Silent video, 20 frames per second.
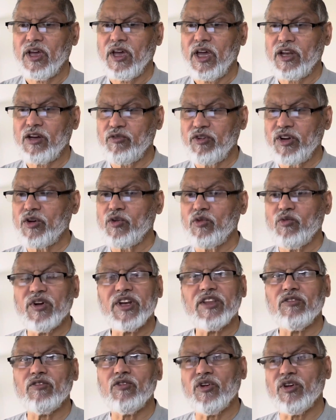And we know what
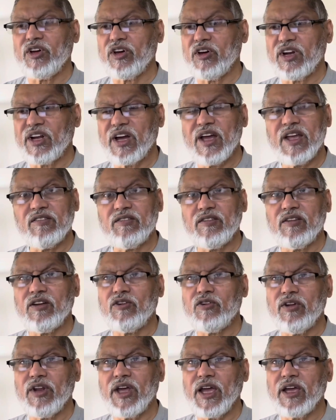is going on in Gaza
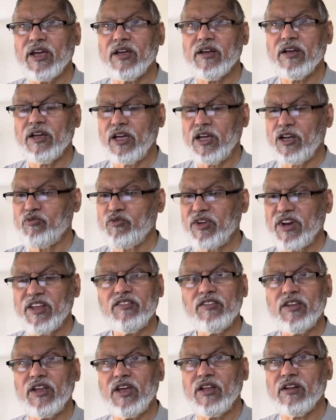today in
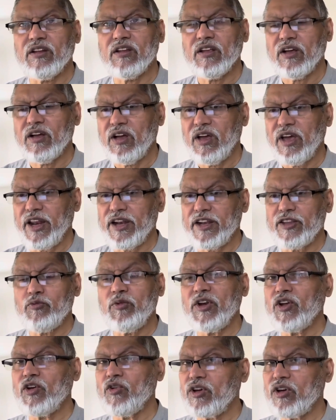Palestine and it's
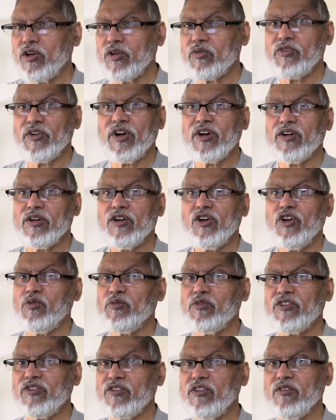been going on for
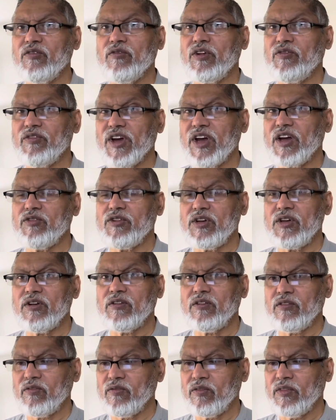almost 75
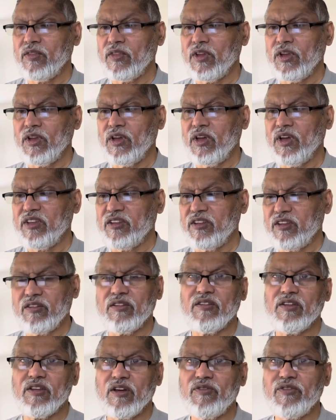years. There's a
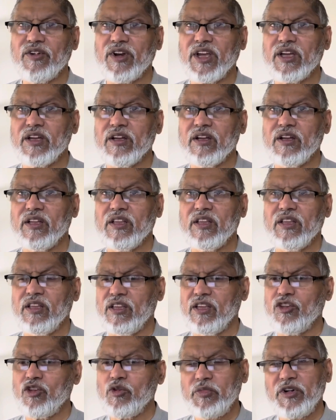suffering,
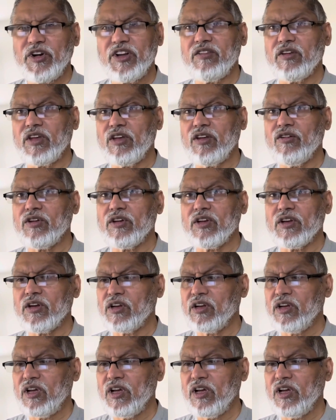there's a persecution.